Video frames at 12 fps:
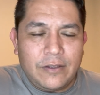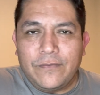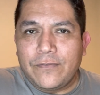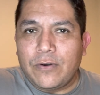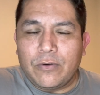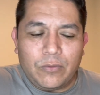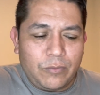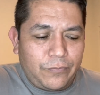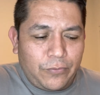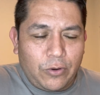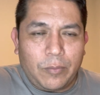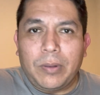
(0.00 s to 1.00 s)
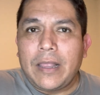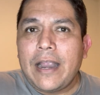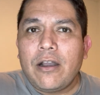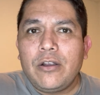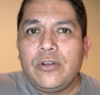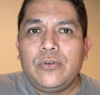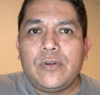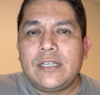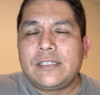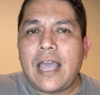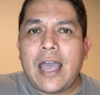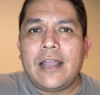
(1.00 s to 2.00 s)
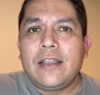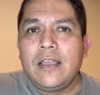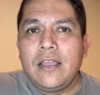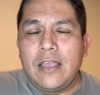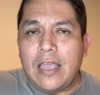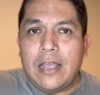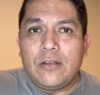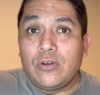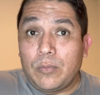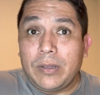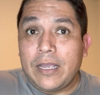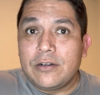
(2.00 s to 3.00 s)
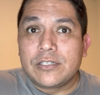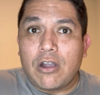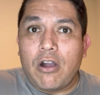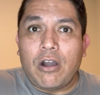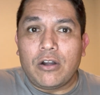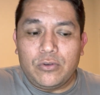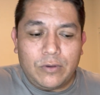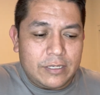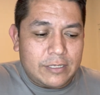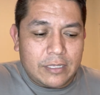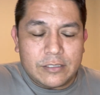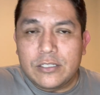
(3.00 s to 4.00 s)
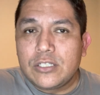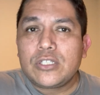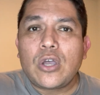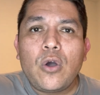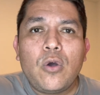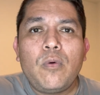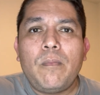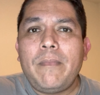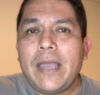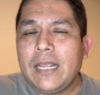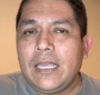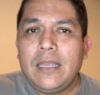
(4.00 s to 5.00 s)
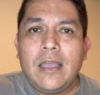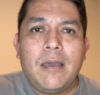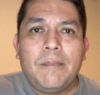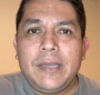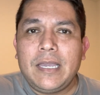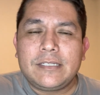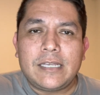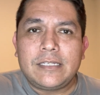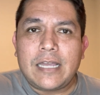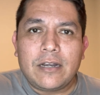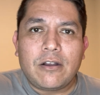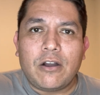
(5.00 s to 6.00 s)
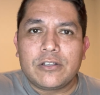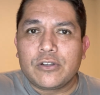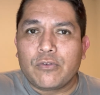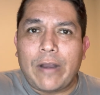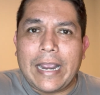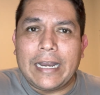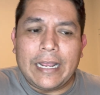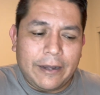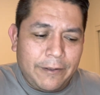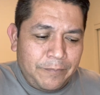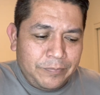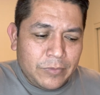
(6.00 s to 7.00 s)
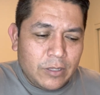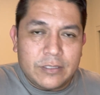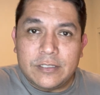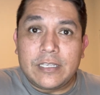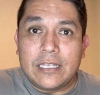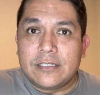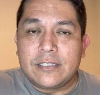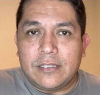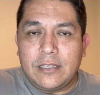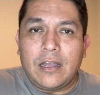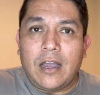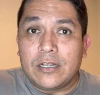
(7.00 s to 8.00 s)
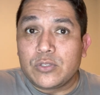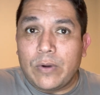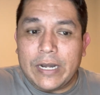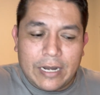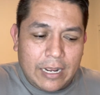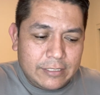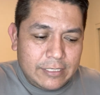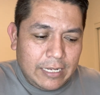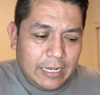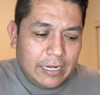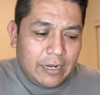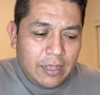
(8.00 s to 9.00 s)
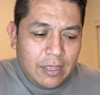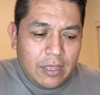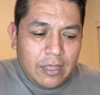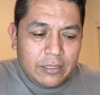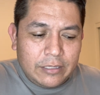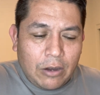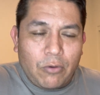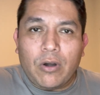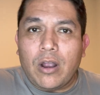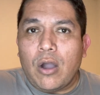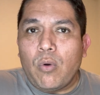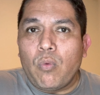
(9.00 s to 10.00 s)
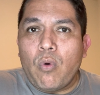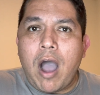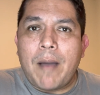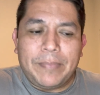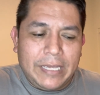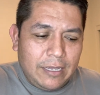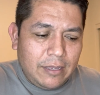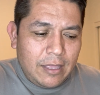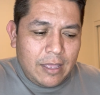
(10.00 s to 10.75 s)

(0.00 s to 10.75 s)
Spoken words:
for a player who has had, a player's card who has had so many PSA 10 cards graded since 2019, there were a whopping